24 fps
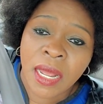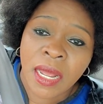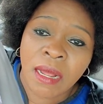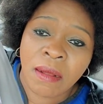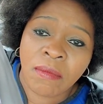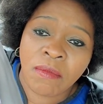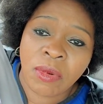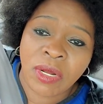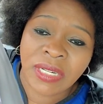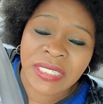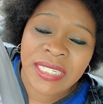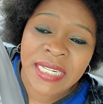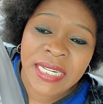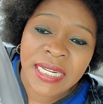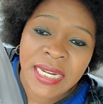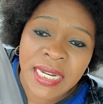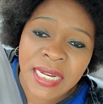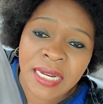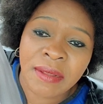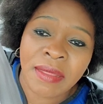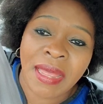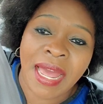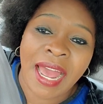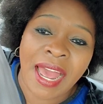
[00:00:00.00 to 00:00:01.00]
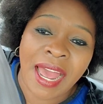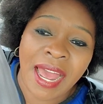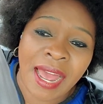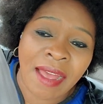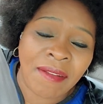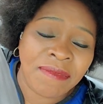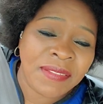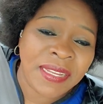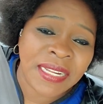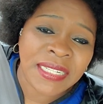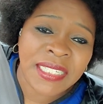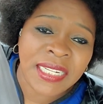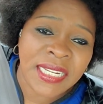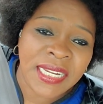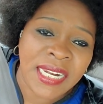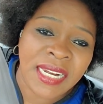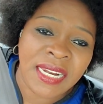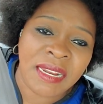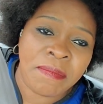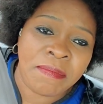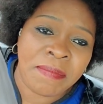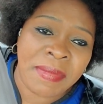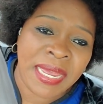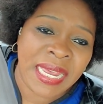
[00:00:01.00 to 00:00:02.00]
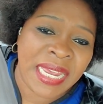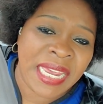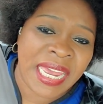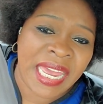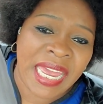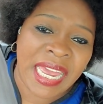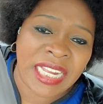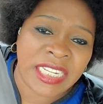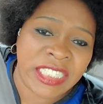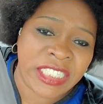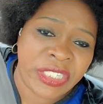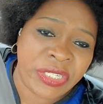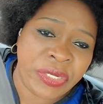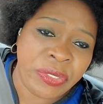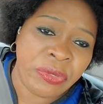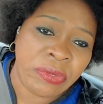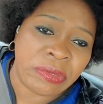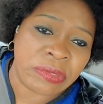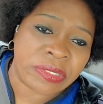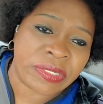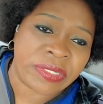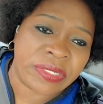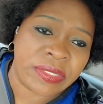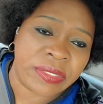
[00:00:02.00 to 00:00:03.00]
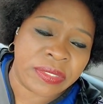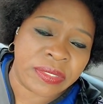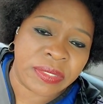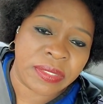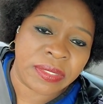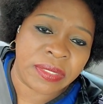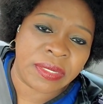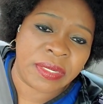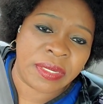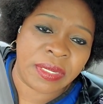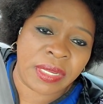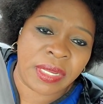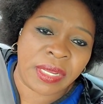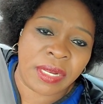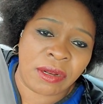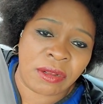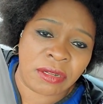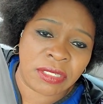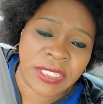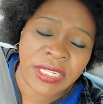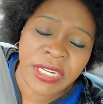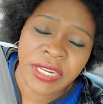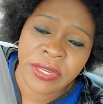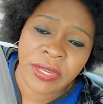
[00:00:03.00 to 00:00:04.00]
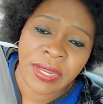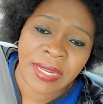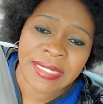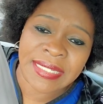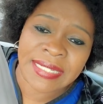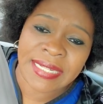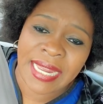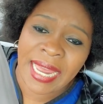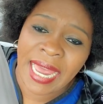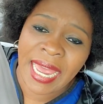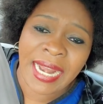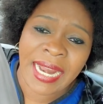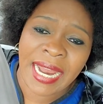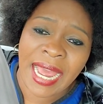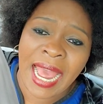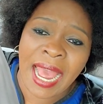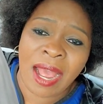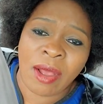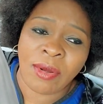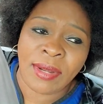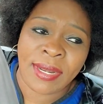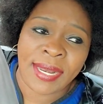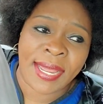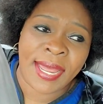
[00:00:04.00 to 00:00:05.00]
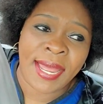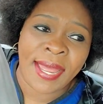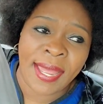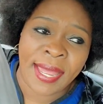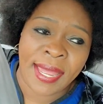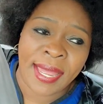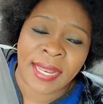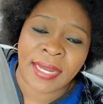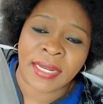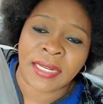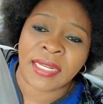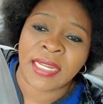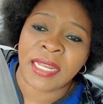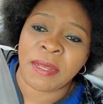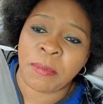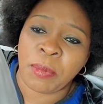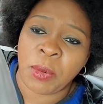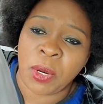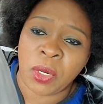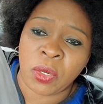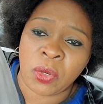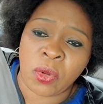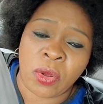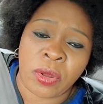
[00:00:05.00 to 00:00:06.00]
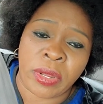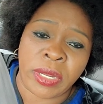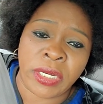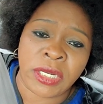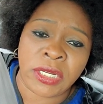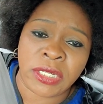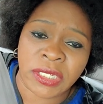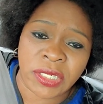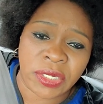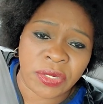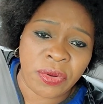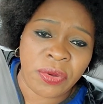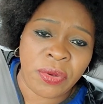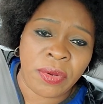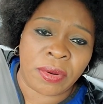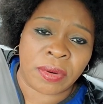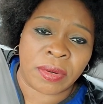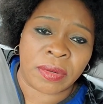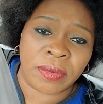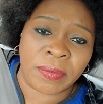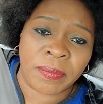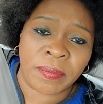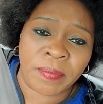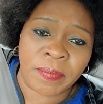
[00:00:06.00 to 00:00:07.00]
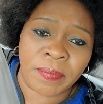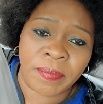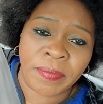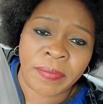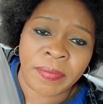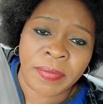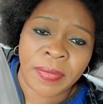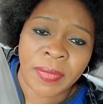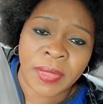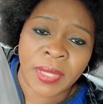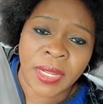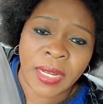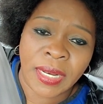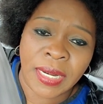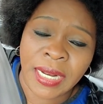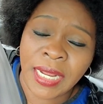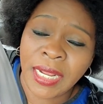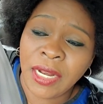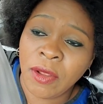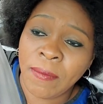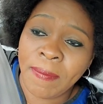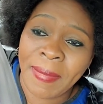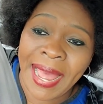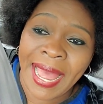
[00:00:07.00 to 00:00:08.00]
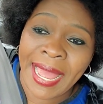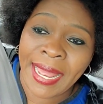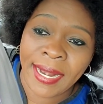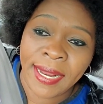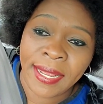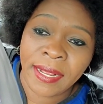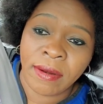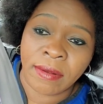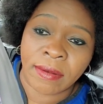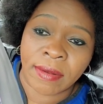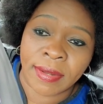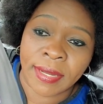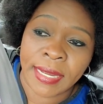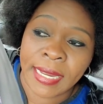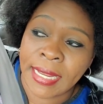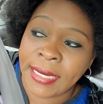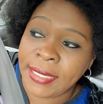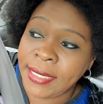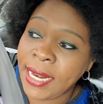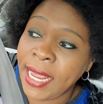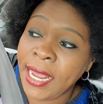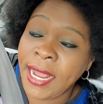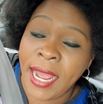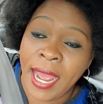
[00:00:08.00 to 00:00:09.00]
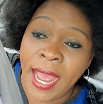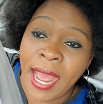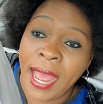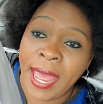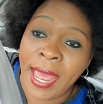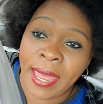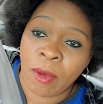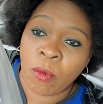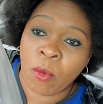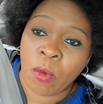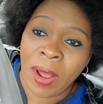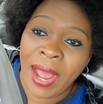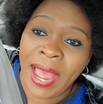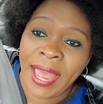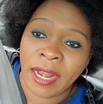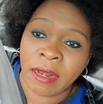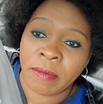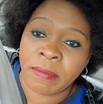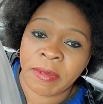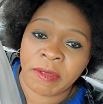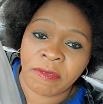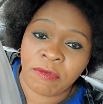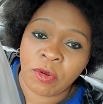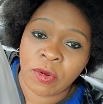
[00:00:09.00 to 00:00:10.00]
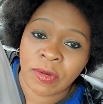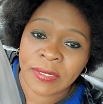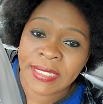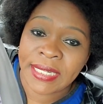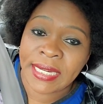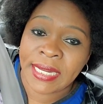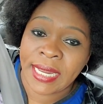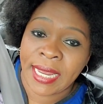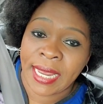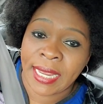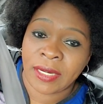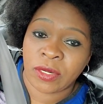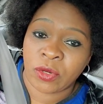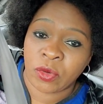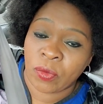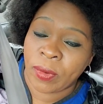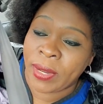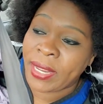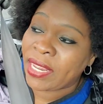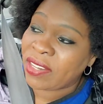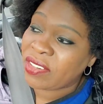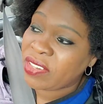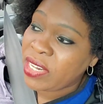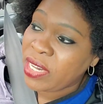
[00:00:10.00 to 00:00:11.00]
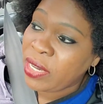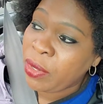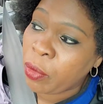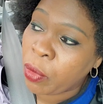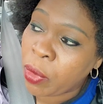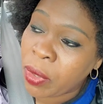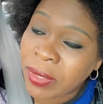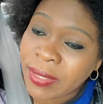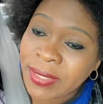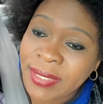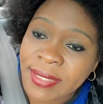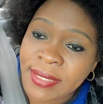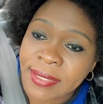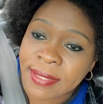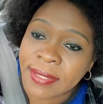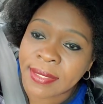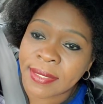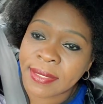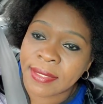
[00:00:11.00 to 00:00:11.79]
But she didn't make an excuse. She just get out there and keep on going to school. Little by little, it take her a while before she get to where she was.